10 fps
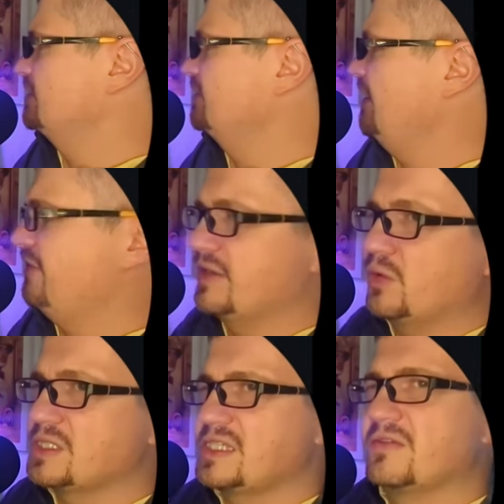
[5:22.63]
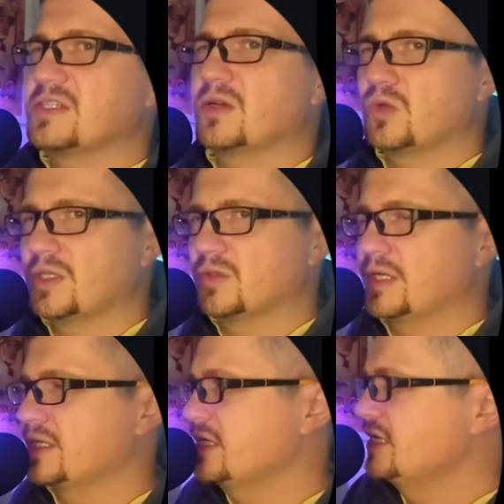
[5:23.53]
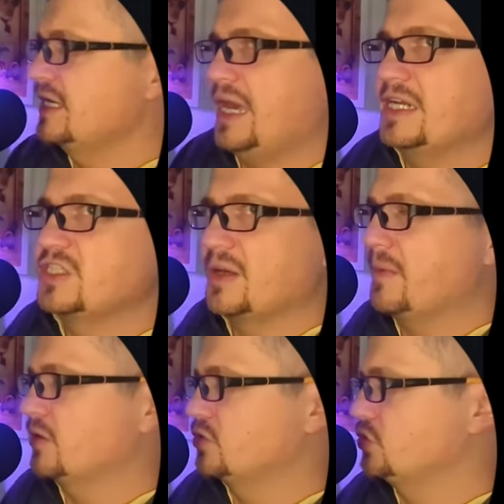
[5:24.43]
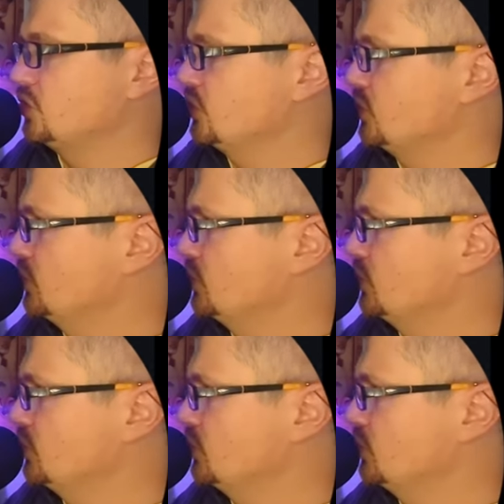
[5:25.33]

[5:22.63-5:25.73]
I think there was server-side rendering HTML to